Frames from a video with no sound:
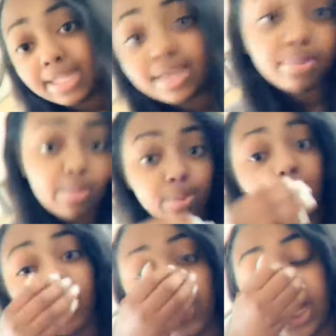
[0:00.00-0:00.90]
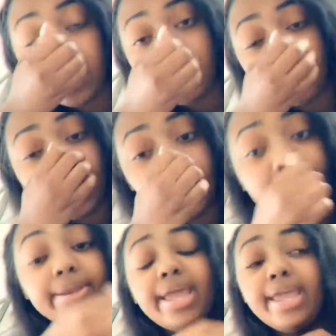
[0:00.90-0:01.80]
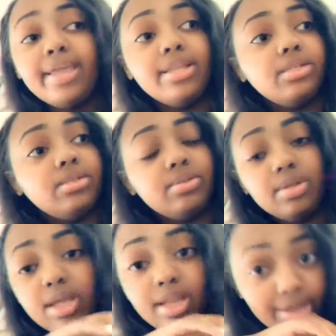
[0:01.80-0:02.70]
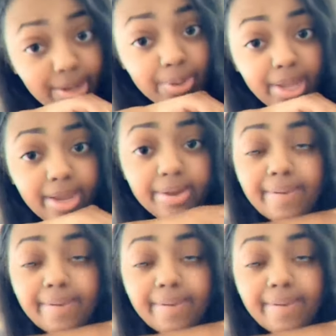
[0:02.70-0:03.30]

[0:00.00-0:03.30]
letting people go. They don't care. They don't care.